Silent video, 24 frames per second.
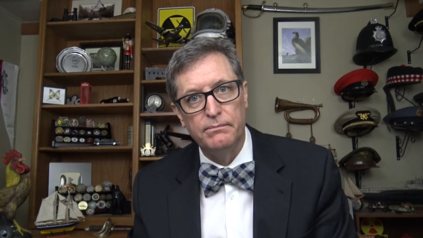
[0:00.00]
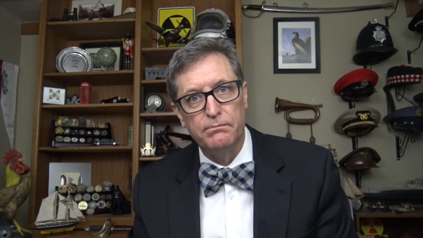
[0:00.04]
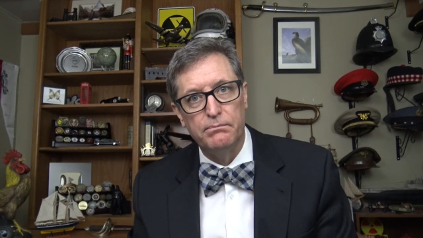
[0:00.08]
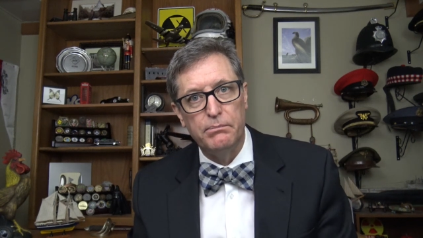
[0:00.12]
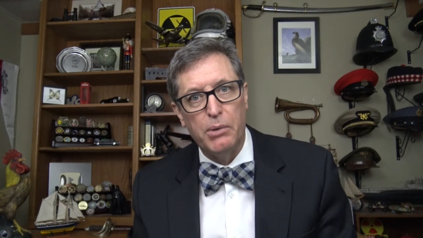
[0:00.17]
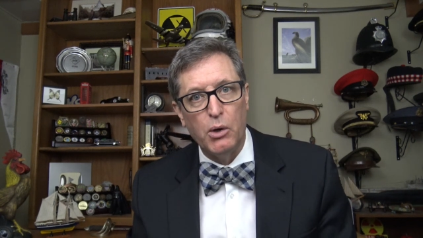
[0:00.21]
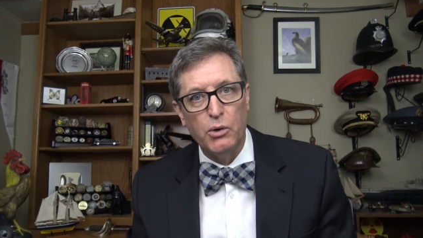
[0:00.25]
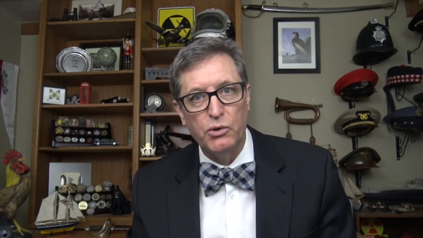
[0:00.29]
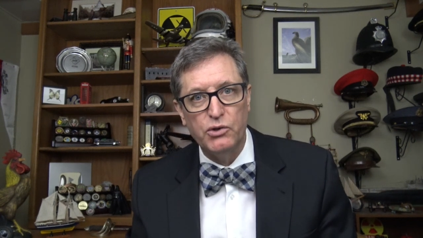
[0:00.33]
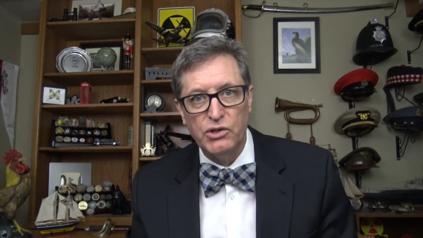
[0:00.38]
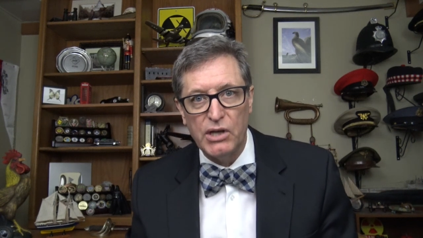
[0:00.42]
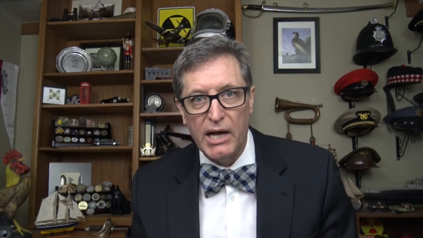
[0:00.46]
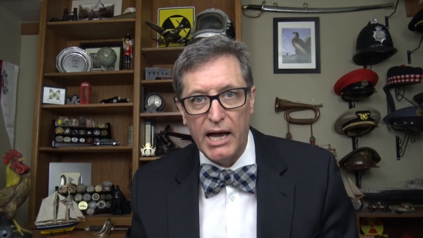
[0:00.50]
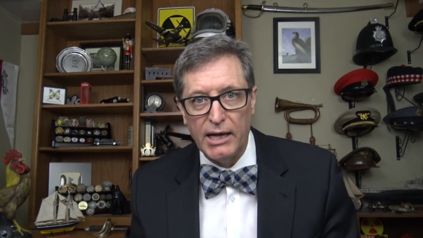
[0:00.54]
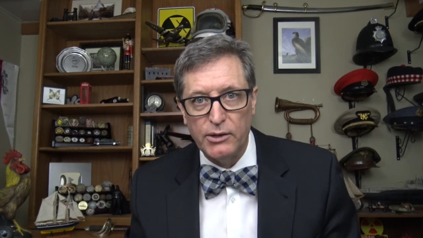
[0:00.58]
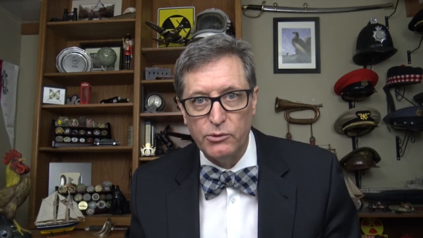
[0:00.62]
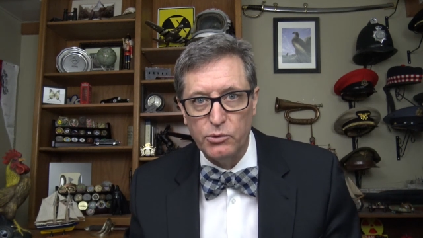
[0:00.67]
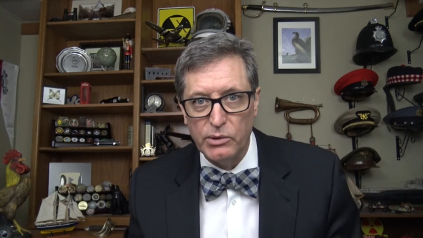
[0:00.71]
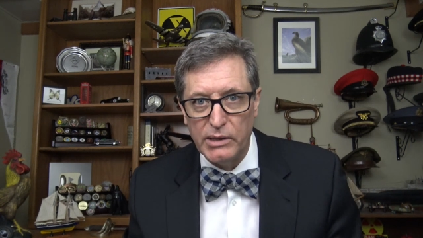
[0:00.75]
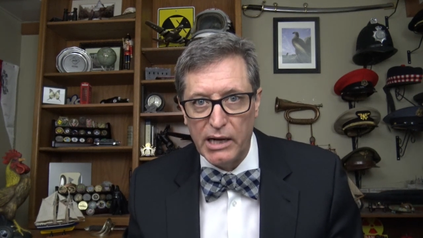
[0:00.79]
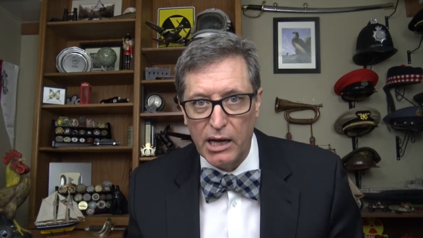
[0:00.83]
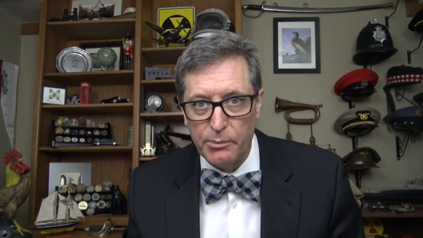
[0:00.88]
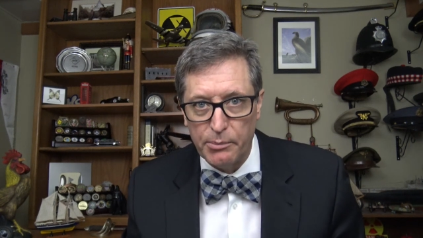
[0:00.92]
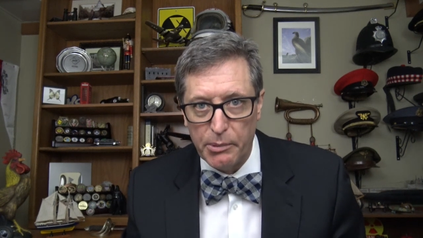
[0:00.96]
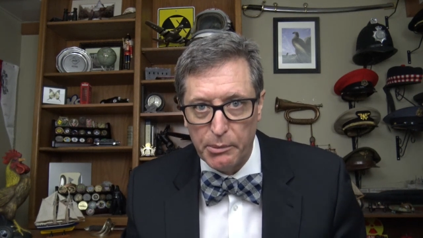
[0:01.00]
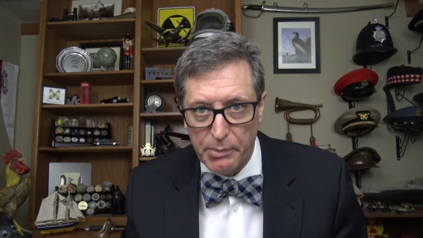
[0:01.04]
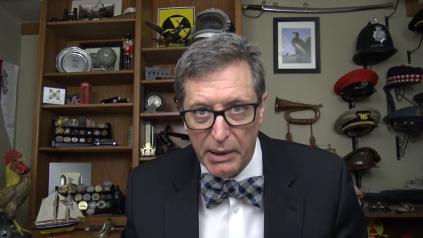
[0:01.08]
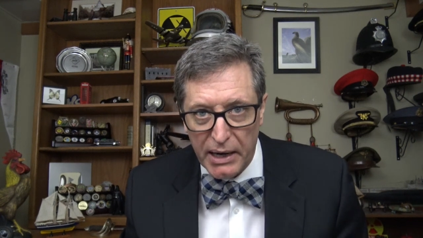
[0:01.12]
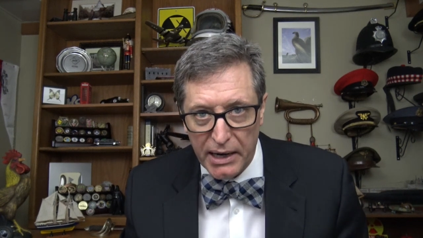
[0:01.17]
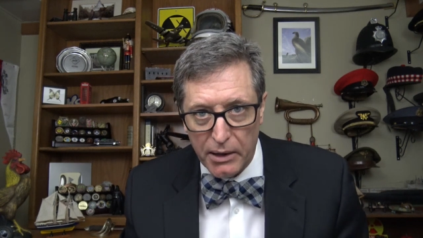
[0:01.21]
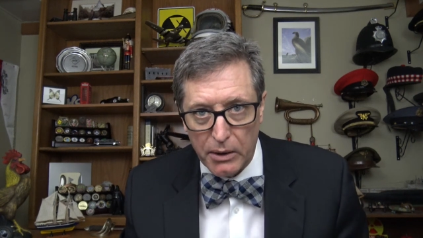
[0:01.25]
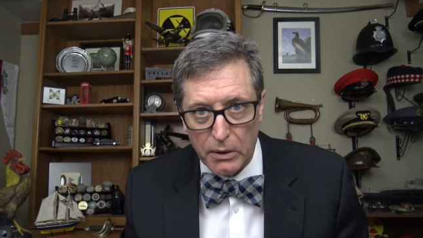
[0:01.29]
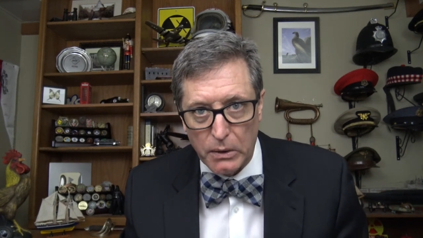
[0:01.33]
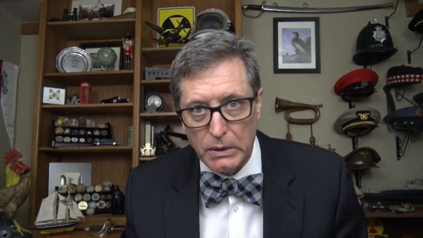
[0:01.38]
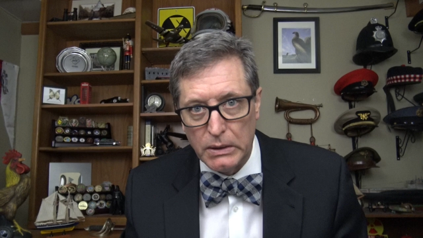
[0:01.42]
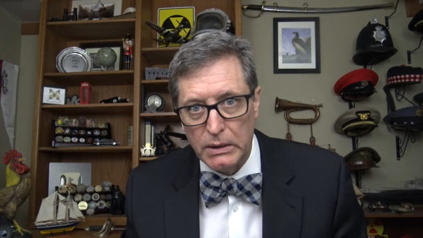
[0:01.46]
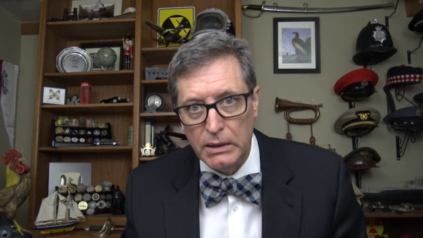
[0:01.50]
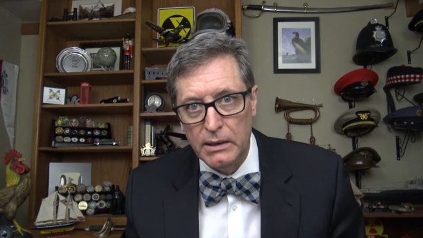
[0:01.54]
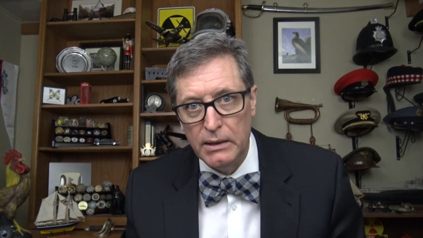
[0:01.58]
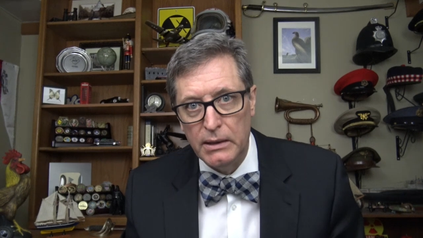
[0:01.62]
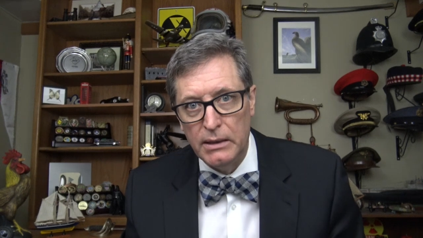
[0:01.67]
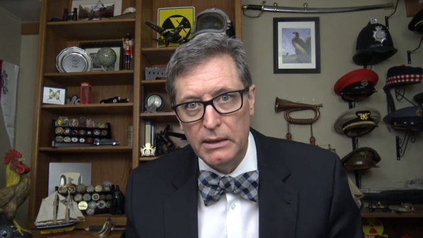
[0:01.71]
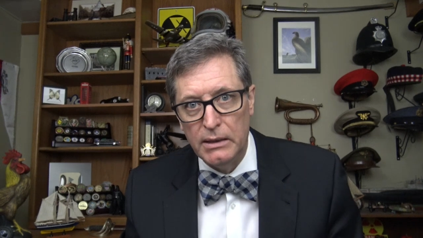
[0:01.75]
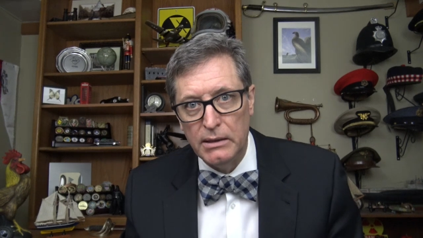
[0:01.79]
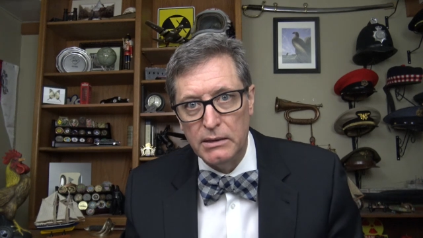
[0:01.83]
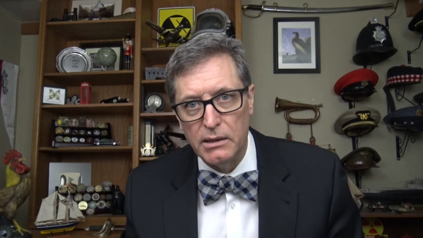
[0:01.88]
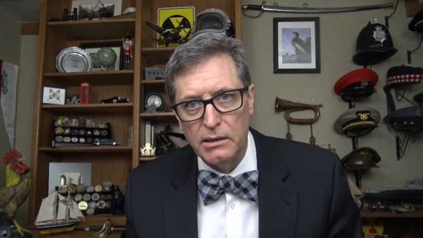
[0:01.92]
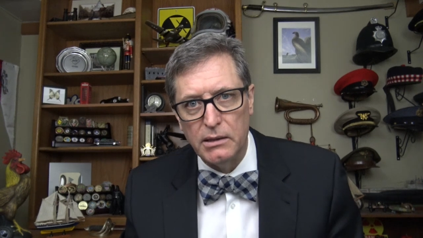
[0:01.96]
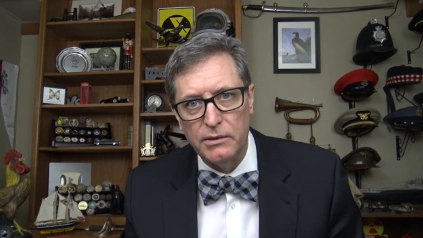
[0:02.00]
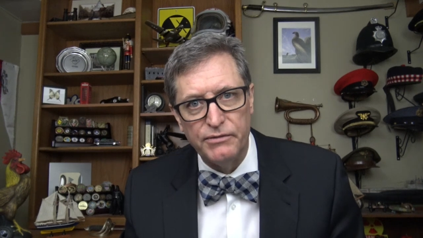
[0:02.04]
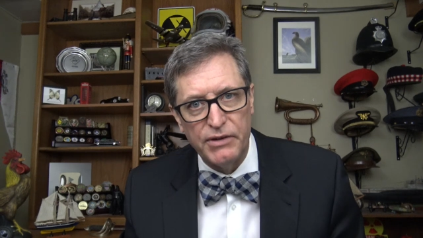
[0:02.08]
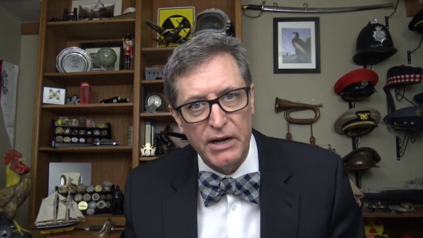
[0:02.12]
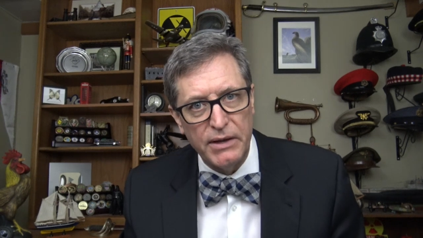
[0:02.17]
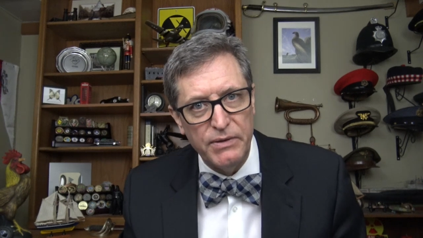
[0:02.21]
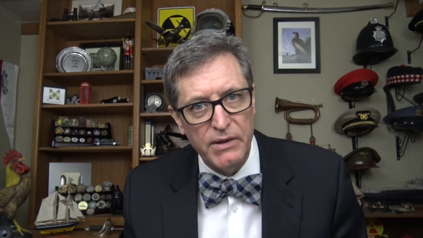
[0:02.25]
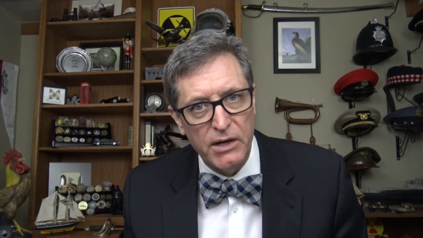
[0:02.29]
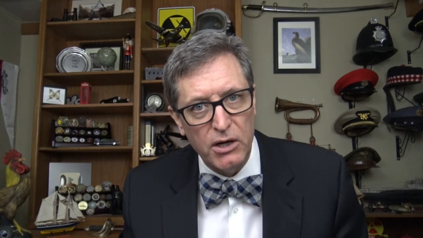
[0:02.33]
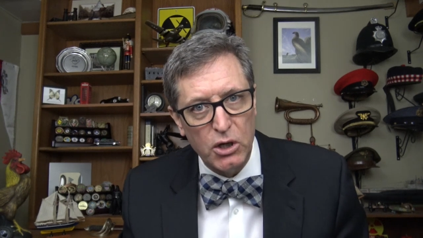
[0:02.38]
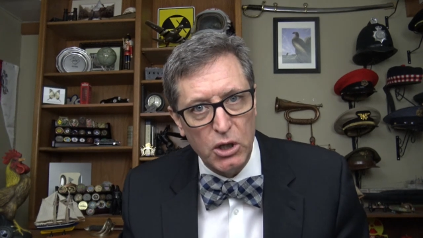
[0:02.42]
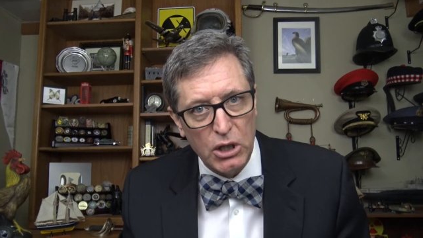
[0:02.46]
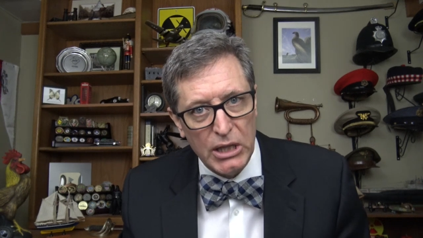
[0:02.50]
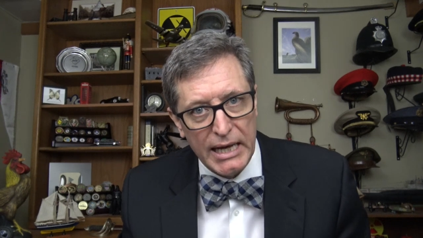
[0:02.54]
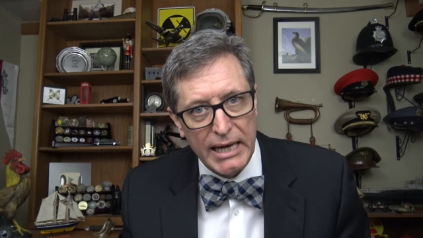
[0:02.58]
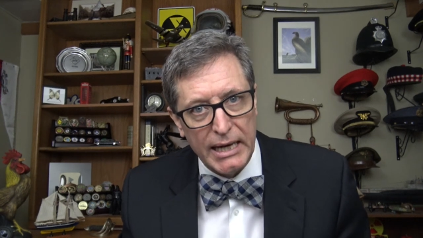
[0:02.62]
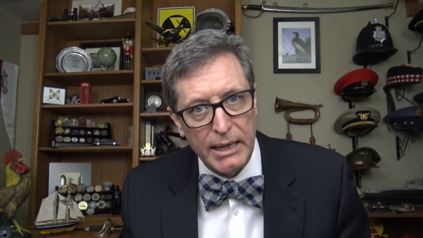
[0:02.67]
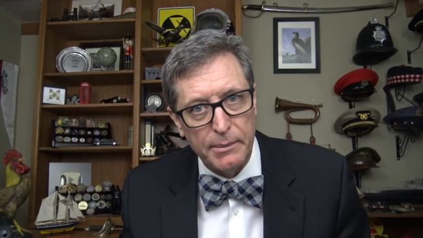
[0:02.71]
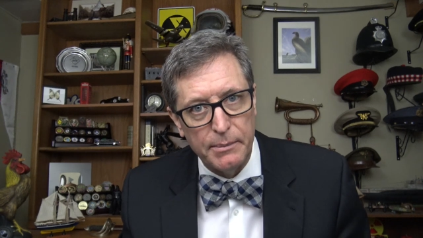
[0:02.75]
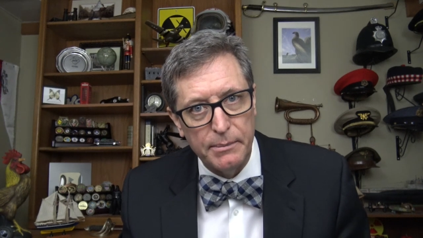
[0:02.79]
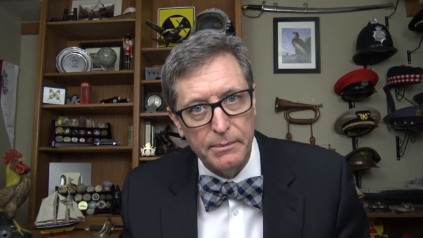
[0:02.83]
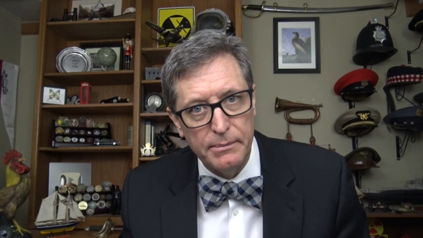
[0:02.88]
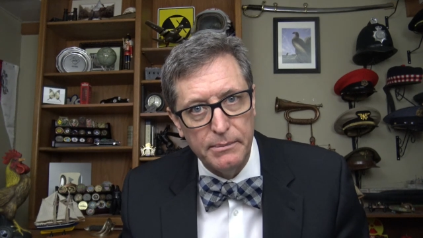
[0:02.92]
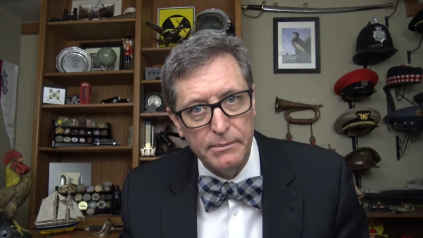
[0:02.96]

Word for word: Both sides were now prepared to defend their claim.